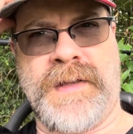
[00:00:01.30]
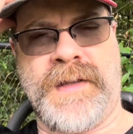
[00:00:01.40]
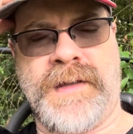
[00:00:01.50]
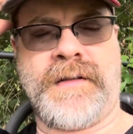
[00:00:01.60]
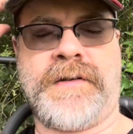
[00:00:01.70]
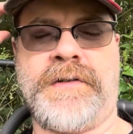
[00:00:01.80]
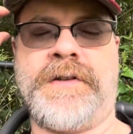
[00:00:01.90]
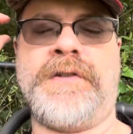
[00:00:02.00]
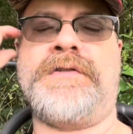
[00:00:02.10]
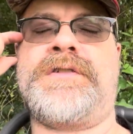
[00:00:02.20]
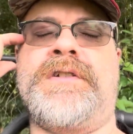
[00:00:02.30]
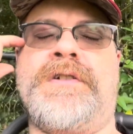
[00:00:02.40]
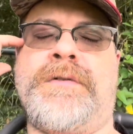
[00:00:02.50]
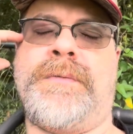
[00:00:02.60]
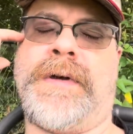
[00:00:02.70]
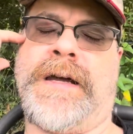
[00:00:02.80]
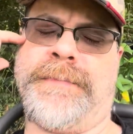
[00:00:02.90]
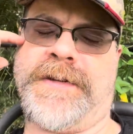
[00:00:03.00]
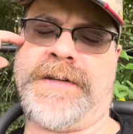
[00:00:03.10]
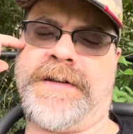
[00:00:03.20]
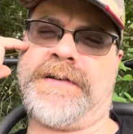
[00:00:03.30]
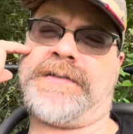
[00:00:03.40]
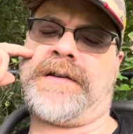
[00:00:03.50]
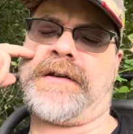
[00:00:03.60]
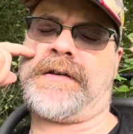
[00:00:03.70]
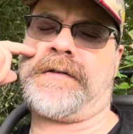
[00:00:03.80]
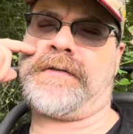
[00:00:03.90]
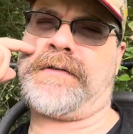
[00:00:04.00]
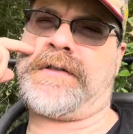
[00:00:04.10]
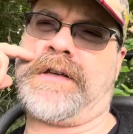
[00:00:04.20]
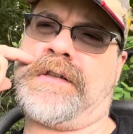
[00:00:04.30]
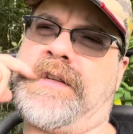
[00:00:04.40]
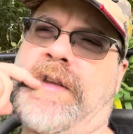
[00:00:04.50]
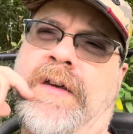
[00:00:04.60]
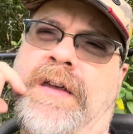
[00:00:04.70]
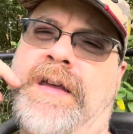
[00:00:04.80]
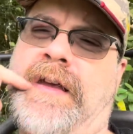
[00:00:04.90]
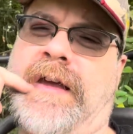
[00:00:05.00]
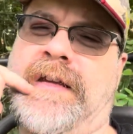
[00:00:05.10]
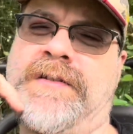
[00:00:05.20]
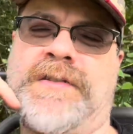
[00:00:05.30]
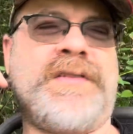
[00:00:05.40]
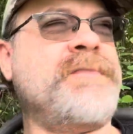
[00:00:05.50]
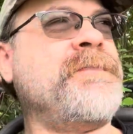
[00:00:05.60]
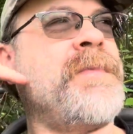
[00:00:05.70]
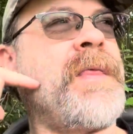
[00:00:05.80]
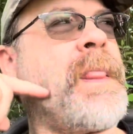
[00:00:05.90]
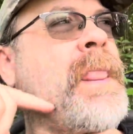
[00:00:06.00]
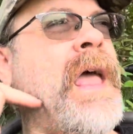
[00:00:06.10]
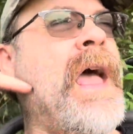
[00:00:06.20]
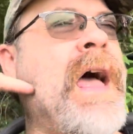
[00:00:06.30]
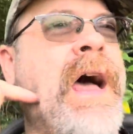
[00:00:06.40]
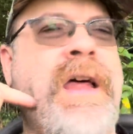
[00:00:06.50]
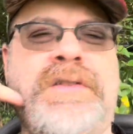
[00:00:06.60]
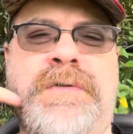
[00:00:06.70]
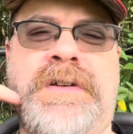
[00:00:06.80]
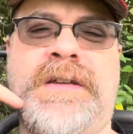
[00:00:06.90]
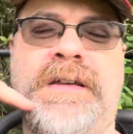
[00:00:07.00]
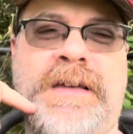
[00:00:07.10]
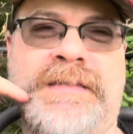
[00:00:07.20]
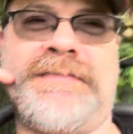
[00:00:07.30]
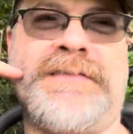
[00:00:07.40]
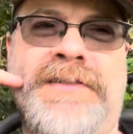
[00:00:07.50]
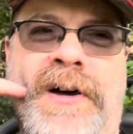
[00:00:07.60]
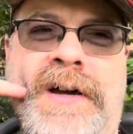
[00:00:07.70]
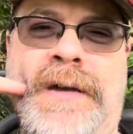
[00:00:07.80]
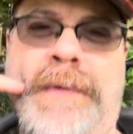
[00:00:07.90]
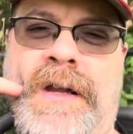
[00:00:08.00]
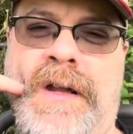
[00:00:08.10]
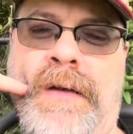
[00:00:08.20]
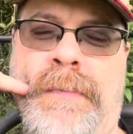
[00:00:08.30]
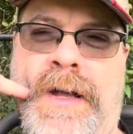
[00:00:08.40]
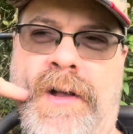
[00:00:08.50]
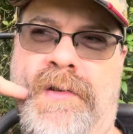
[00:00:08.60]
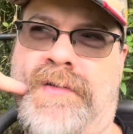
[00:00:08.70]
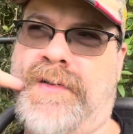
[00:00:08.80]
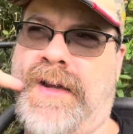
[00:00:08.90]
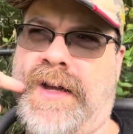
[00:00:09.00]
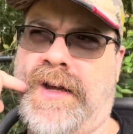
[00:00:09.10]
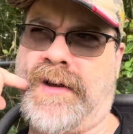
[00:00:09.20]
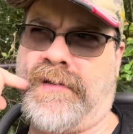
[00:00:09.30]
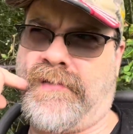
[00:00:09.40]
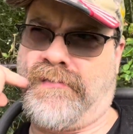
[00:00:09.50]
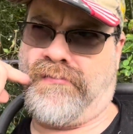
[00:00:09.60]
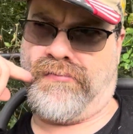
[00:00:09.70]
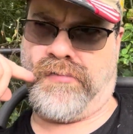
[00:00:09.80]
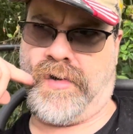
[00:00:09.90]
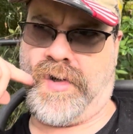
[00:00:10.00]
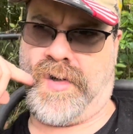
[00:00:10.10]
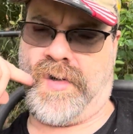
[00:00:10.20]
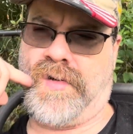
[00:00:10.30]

Hello YouTube, I'm Natanis, and today I just wanted to talk a minute about an